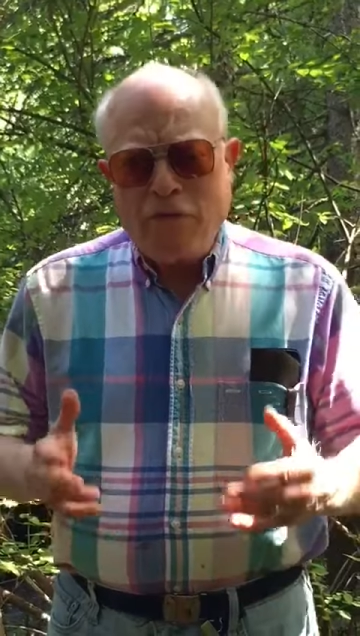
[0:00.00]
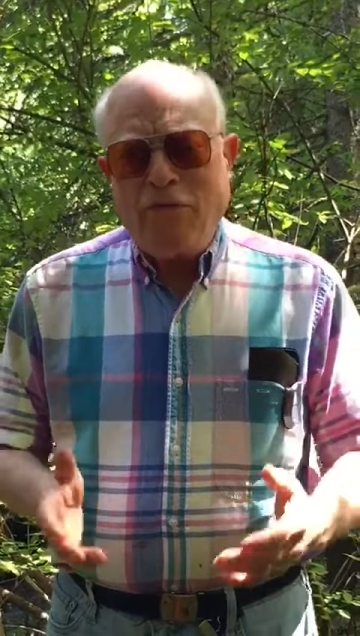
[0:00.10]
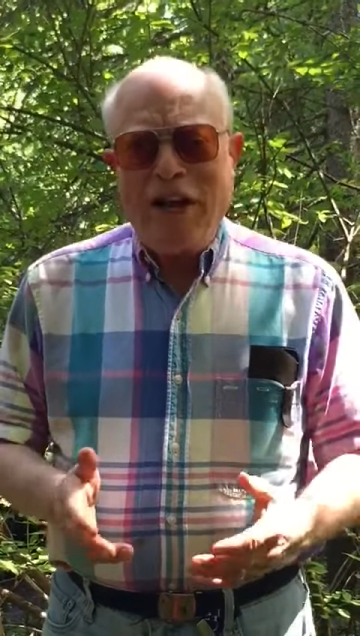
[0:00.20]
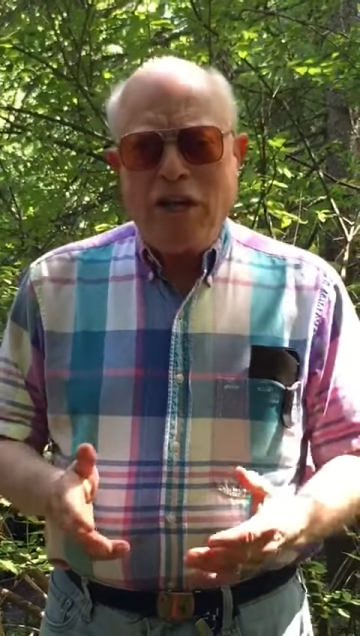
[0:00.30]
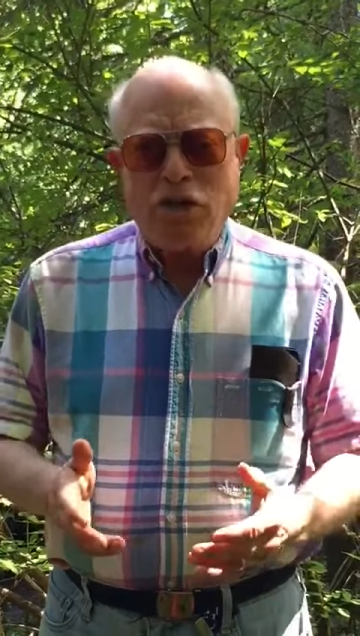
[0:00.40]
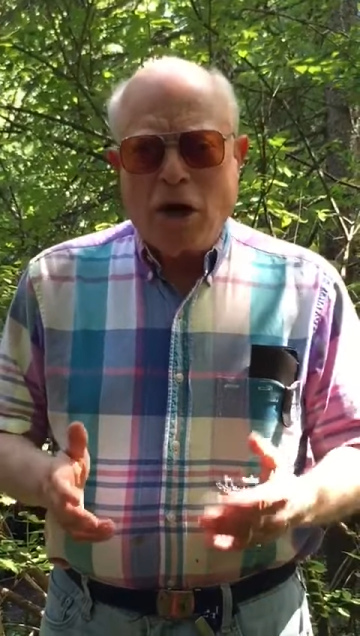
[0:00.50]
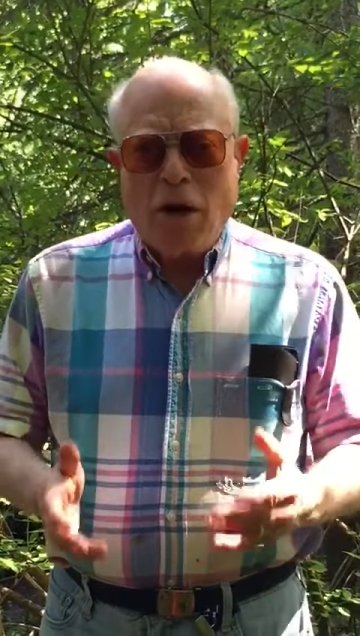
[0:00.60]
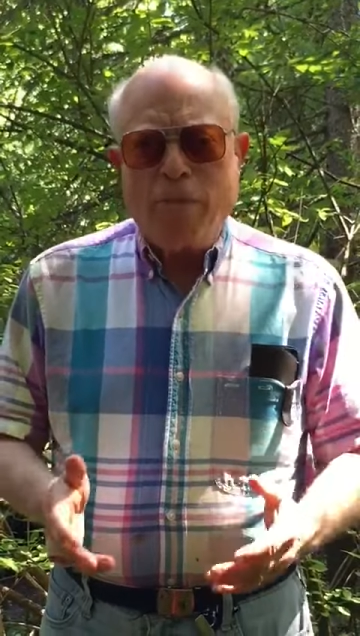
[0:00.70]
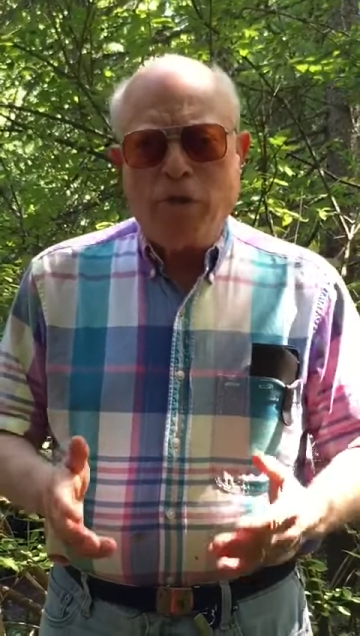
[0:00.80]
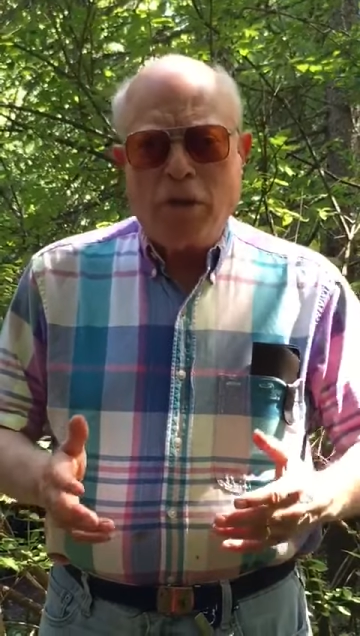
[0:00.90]
to face
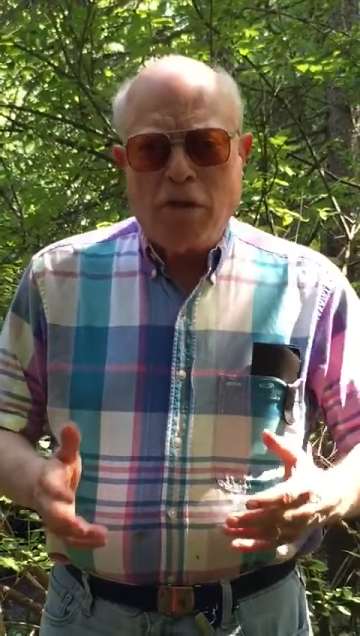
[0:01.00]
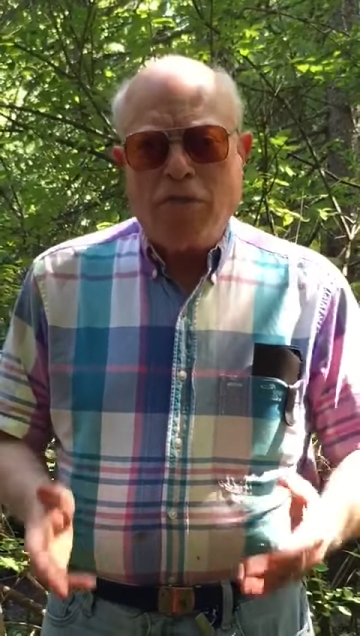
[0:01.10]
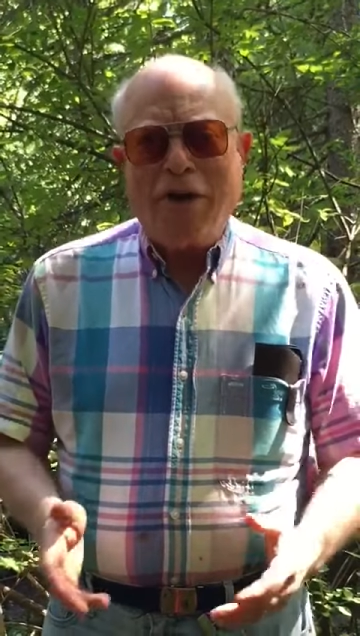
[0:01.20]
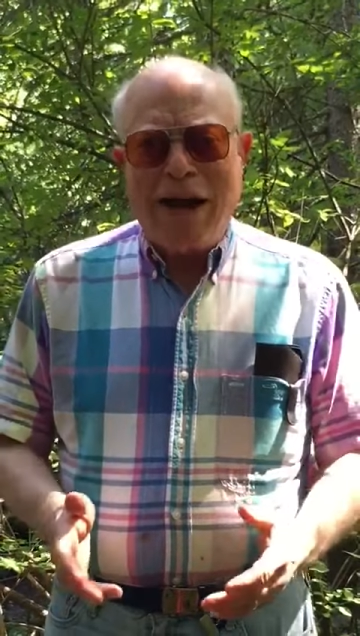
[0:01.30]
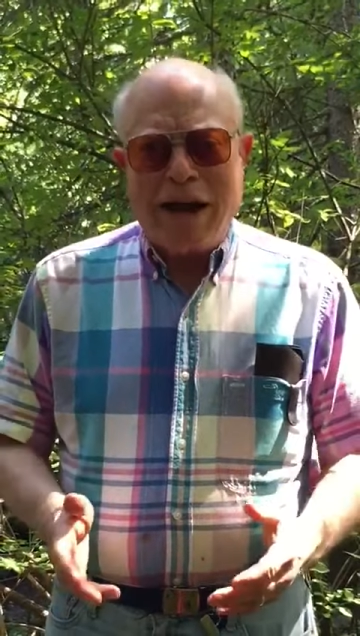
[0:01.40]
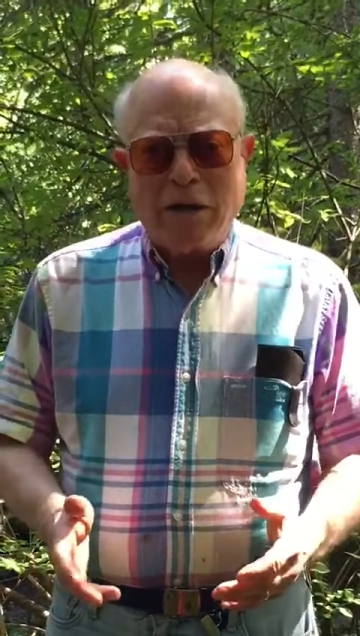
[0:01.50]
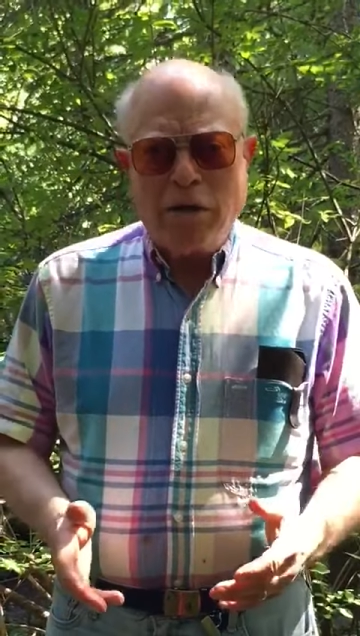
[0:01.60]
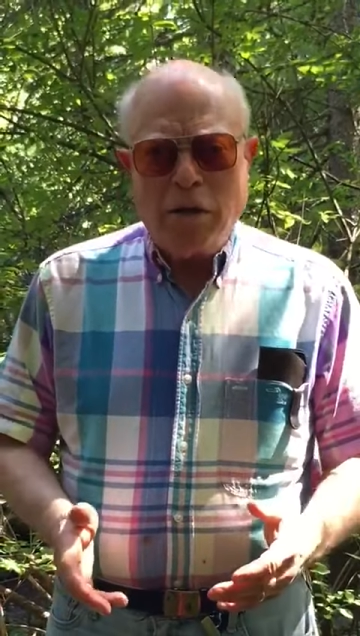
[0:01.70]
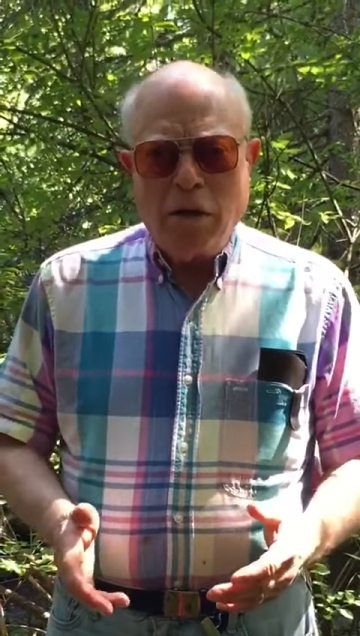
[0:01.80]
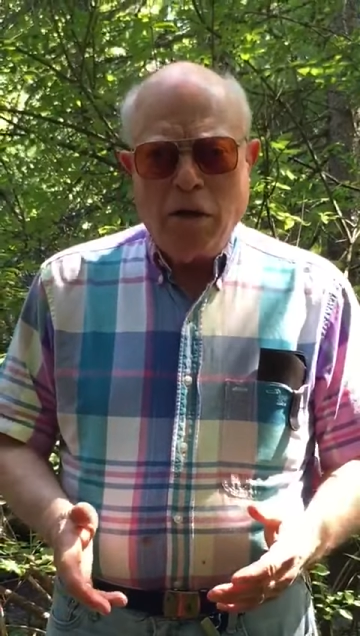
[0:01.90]
up to the
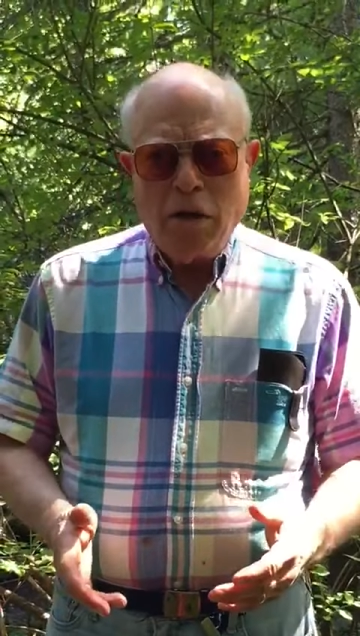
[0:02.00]
fact